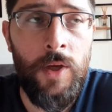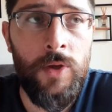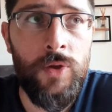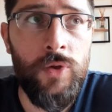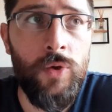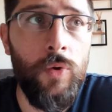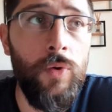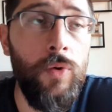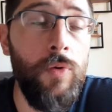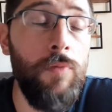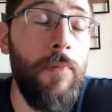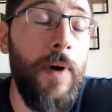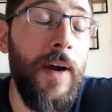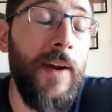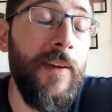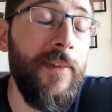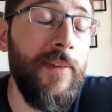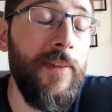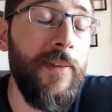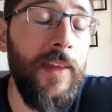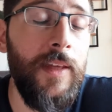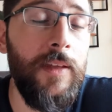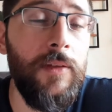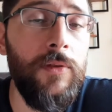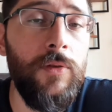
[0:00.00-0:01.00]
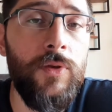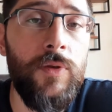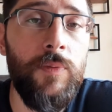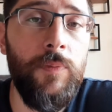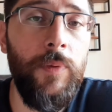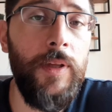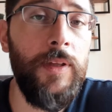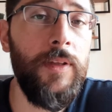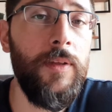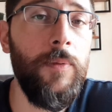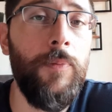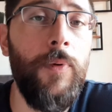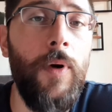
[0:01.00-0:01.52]
So you might think to
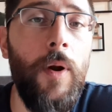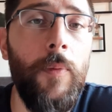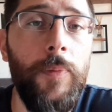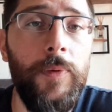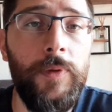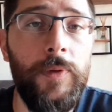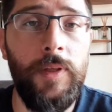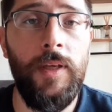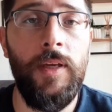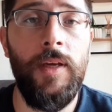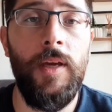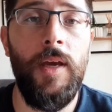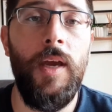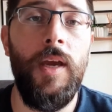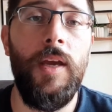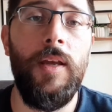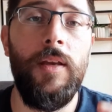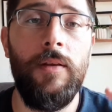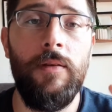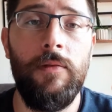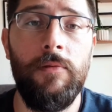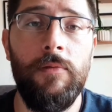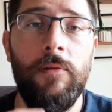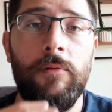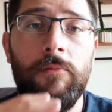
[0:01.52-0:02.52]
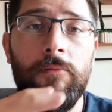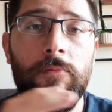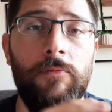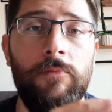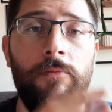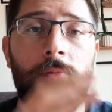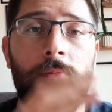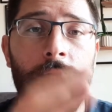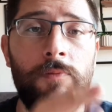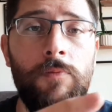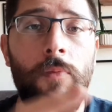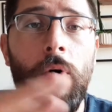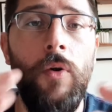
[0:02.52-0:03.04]
split the property in
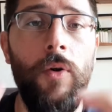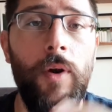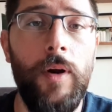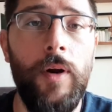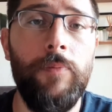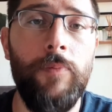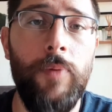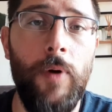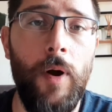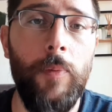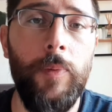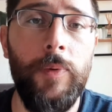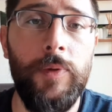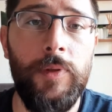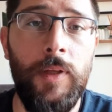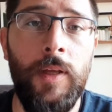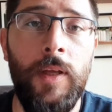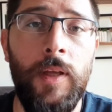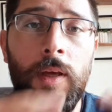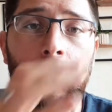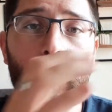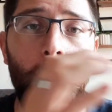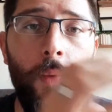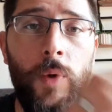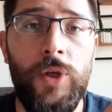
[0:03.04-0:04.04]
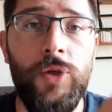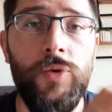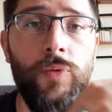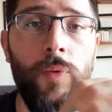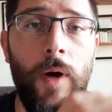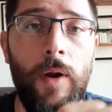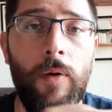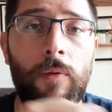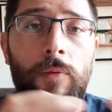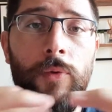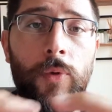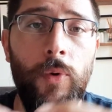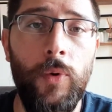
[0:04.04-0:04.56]
smaller property, which
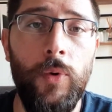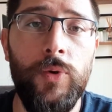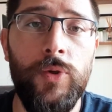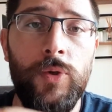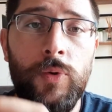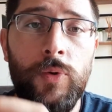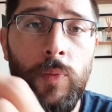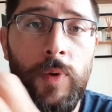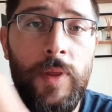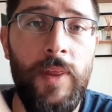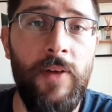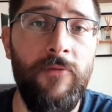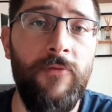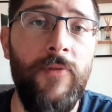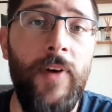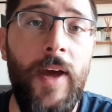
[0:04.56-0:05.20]
one of those with